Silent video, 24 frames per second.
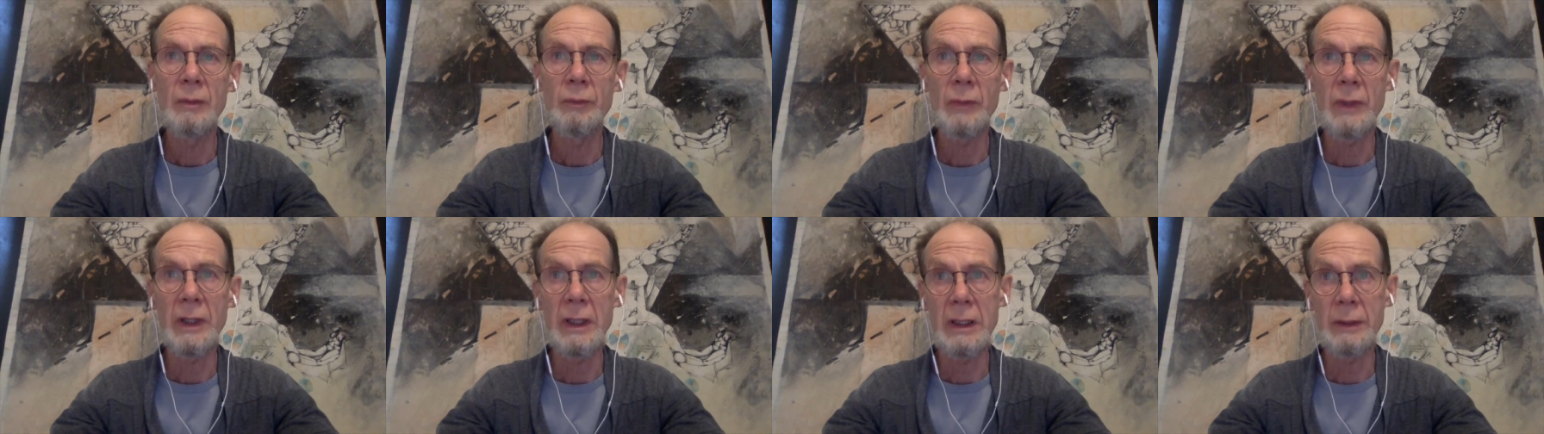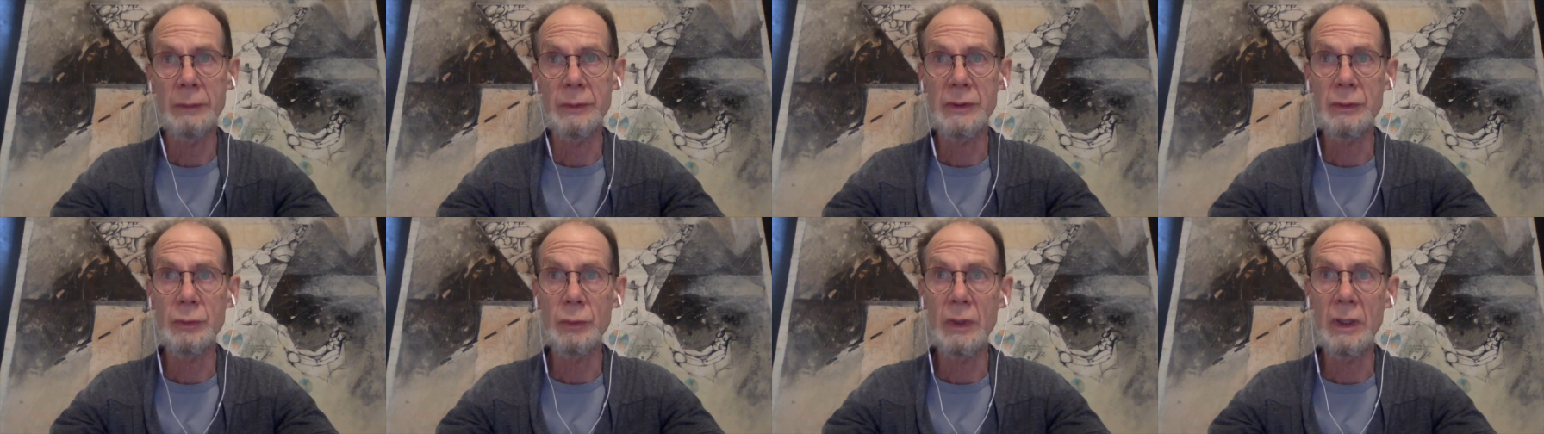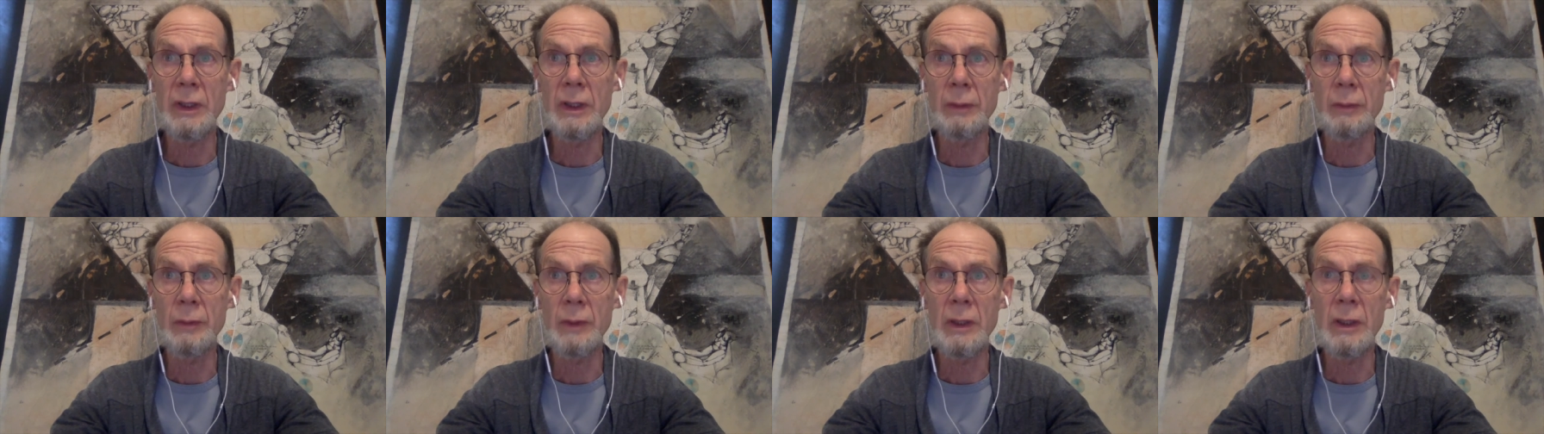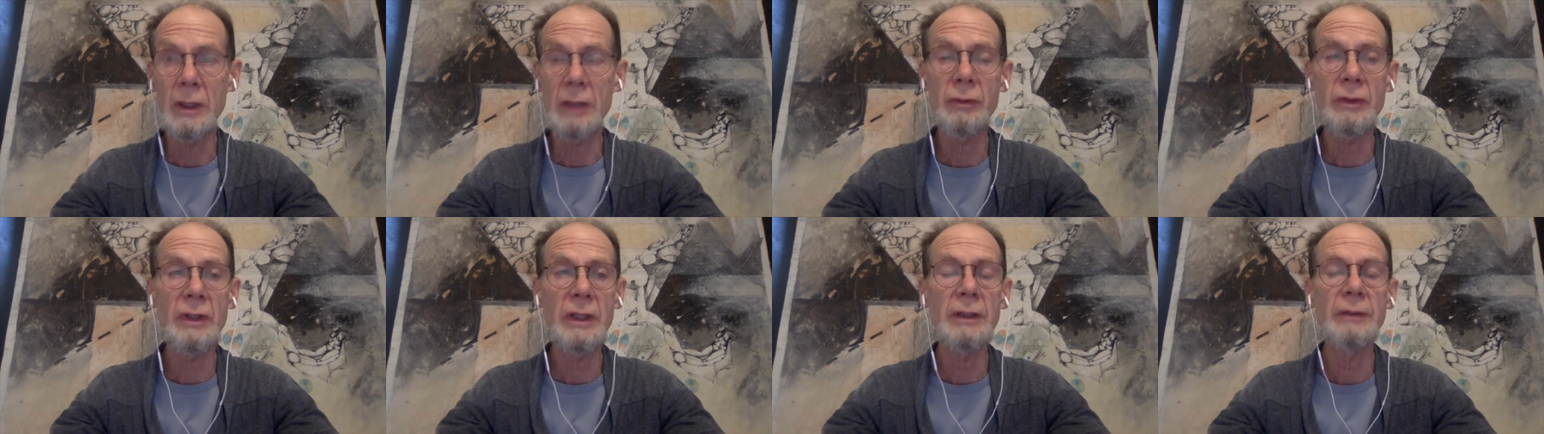My name is William
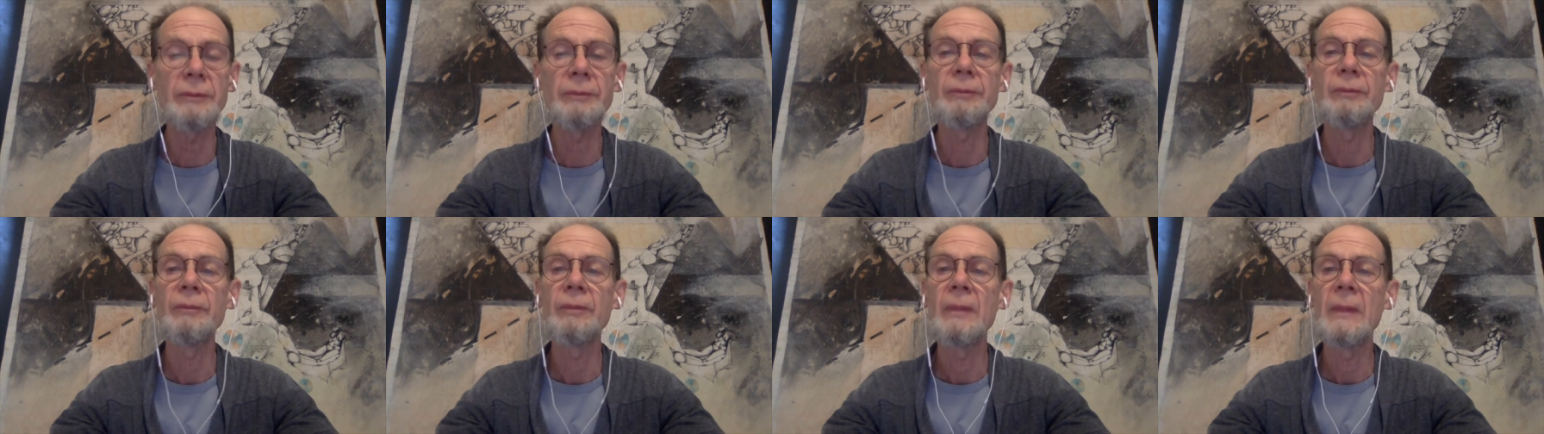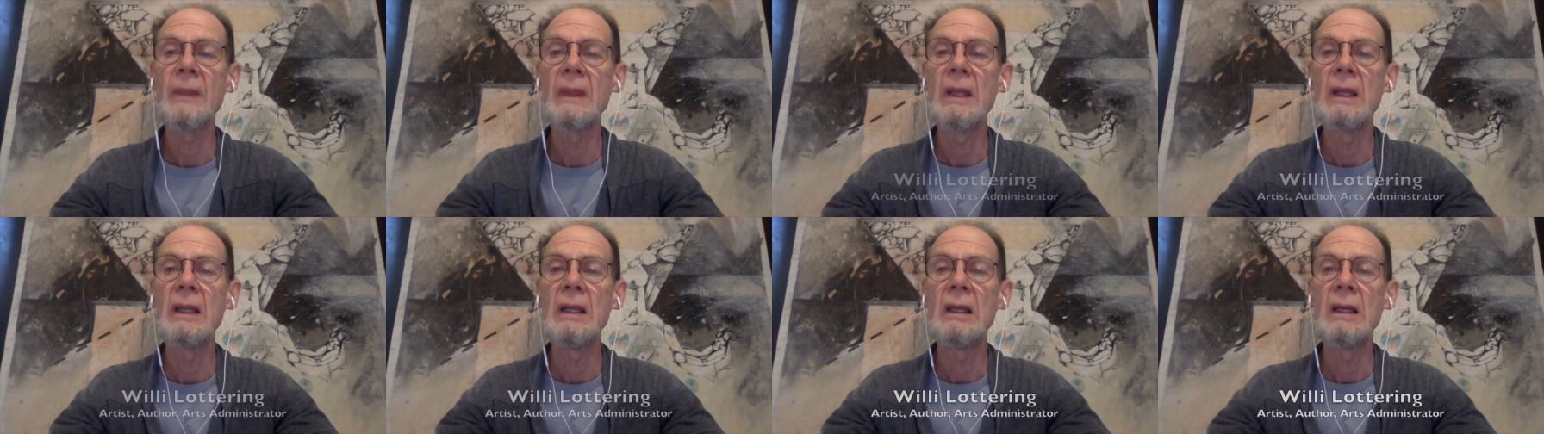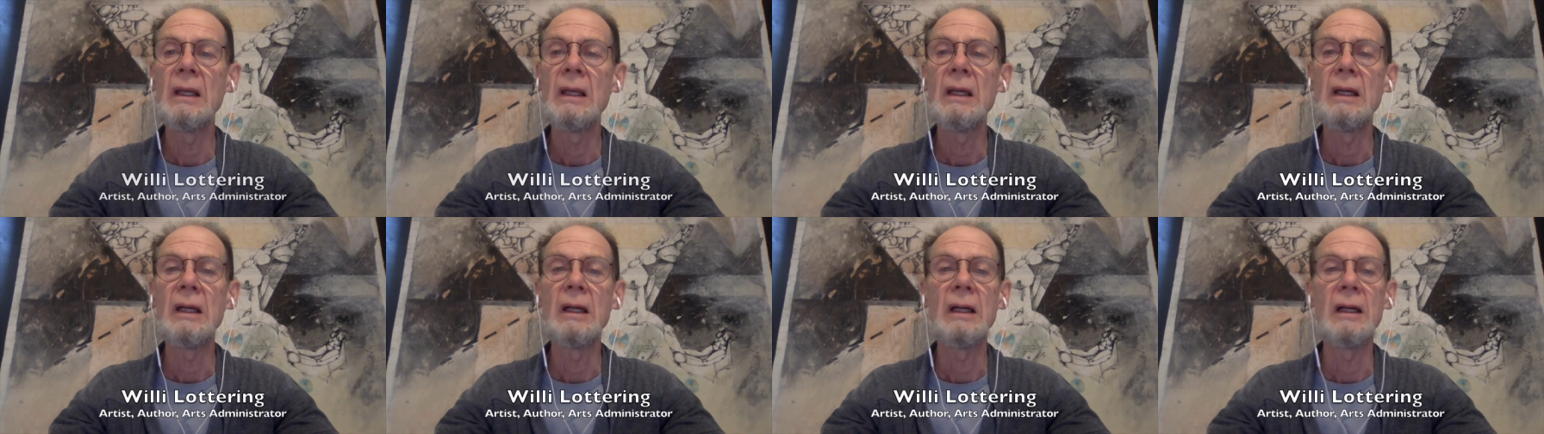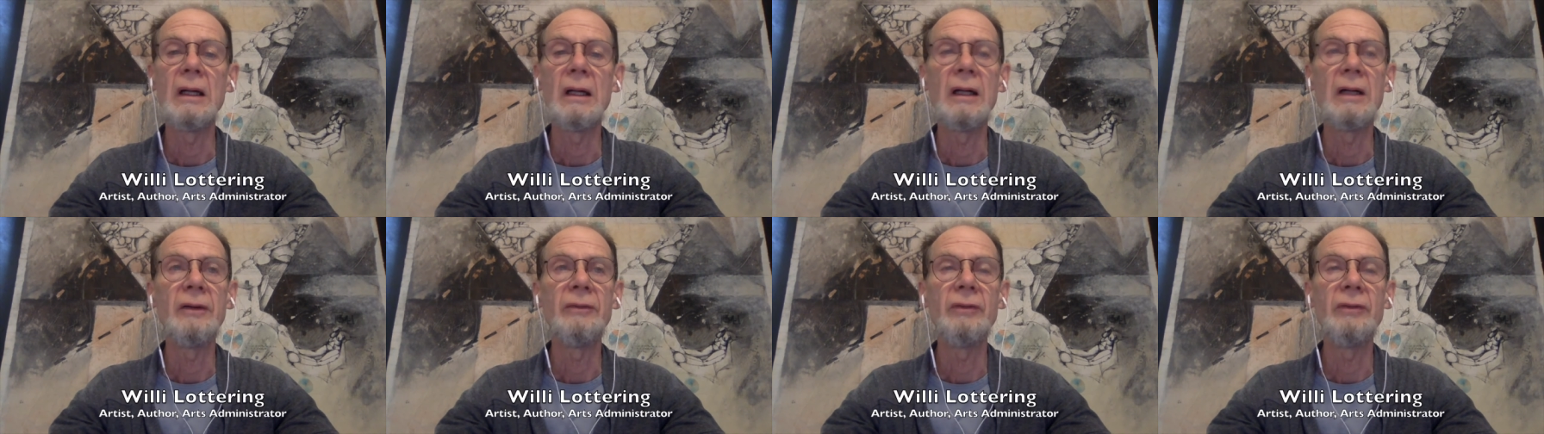Lottering, uh,